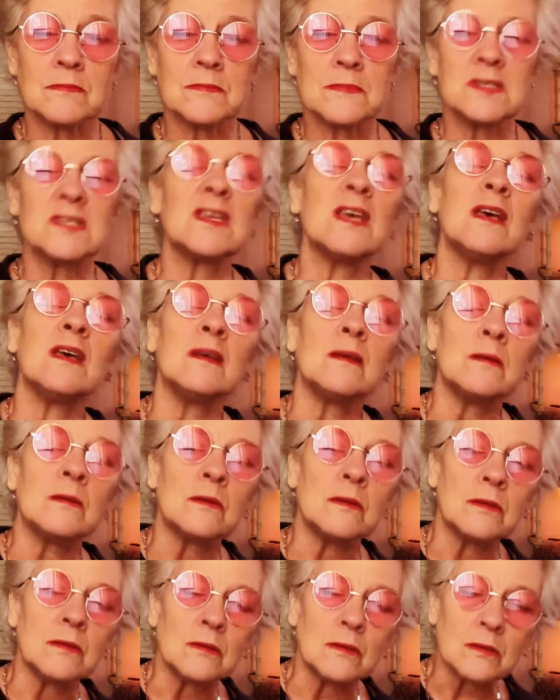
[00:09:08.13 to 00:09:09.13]
"So,"
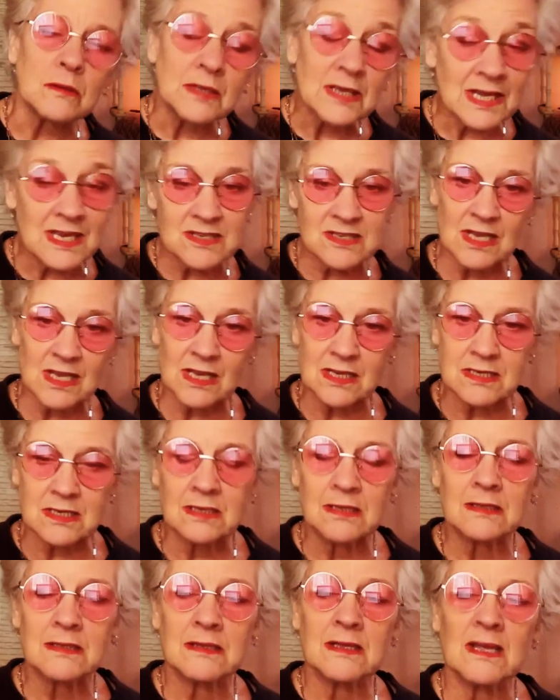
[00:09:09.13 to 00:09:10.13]
he said,
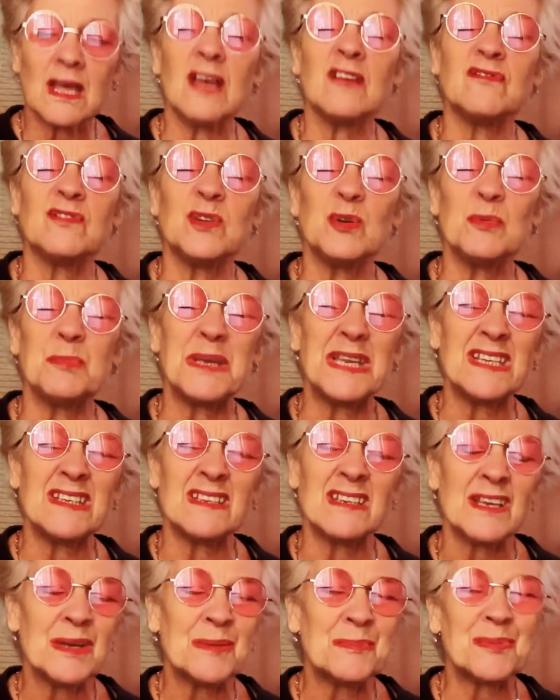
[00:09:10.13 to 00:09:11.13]
"have you
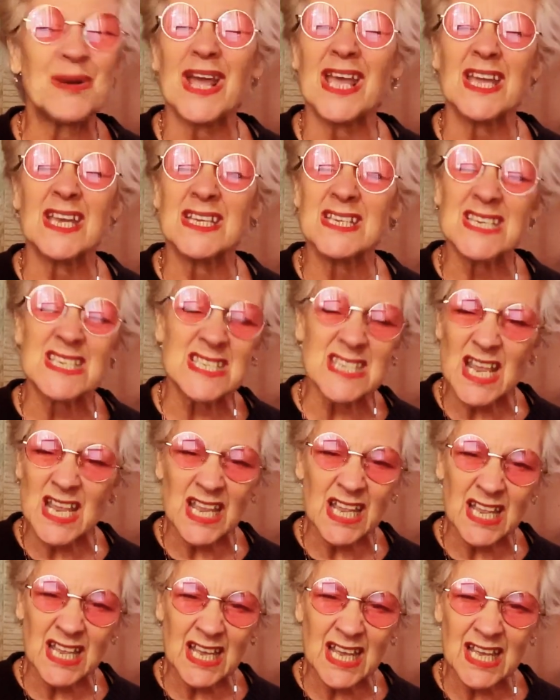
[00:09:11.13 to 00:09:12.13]
been
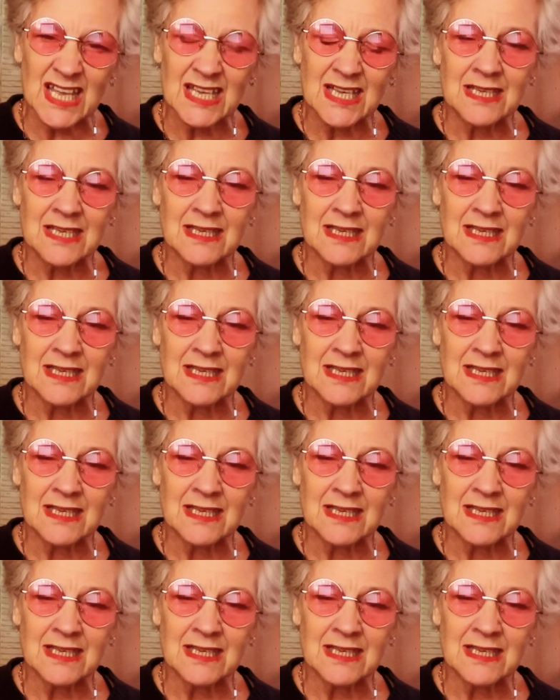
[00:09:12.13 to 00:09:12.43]
practicing?"